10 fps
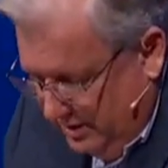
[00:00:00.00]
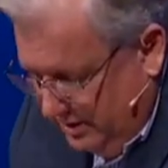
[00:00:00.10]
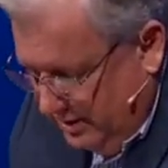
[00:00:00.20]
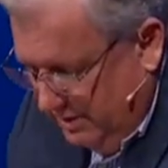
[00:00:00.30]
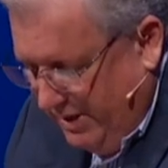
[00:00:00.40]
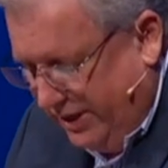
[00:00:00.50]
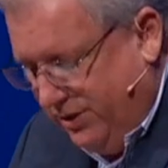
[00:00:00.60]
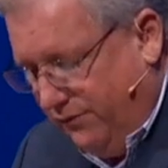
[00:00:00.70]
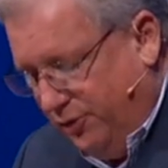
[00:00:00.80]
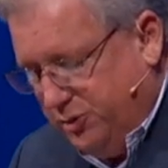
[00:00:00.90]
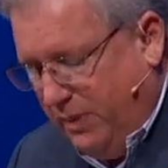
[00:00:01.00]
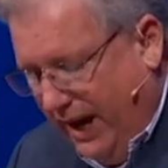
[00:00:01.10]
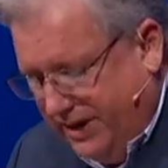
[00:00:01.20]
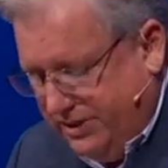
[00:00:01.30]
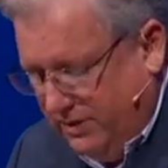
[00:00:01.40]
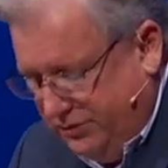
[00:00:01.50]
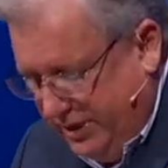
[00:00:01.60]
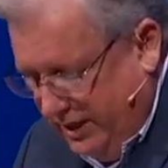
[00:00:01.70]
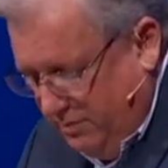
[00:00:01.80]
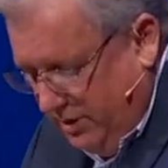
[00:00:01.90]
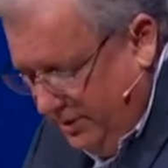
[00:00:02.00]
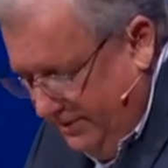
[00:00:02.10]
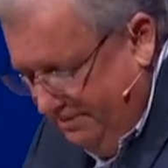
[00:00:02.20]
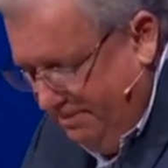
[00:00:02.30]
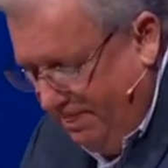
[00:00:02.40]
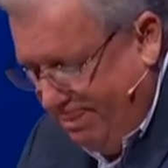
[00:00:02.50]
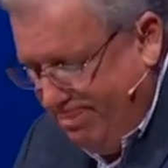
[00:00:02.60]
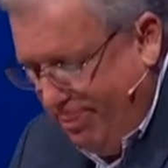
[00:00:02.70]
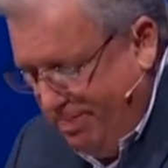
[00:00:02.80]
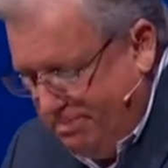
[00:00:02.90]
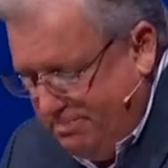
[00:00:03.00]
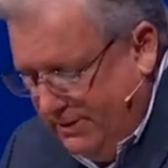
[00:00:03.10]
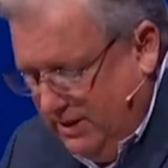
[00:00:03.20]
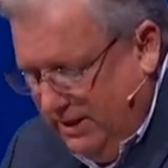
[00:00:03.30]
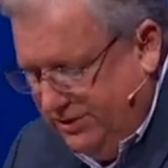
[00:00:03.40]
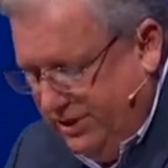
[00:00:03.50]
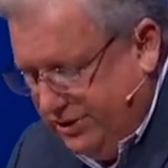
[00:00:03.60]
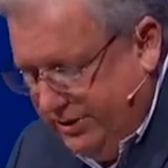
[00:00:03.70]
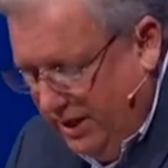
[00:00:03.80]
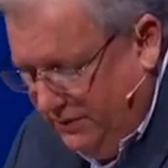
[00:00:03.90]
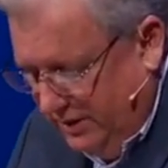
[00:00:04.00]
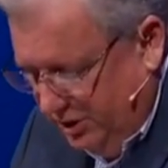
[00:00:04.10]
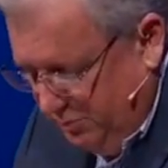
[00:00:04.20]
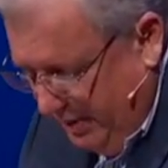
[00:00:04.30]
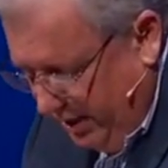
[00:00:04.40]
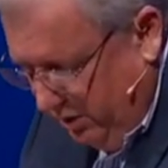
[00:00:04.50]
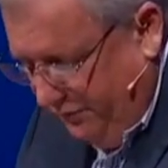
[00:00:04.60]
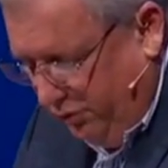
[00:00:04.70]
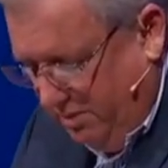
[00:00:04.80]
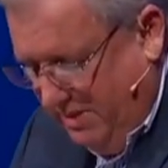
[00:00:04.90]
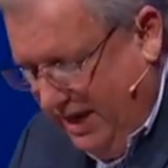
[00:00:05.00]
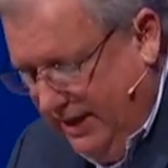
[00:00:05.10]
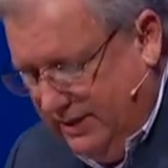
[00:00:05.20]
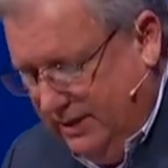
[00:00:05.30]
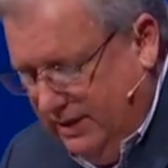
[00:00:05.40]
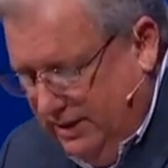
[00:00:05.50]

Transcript: He makes the first positive statement. He says, "Nothing is better for a man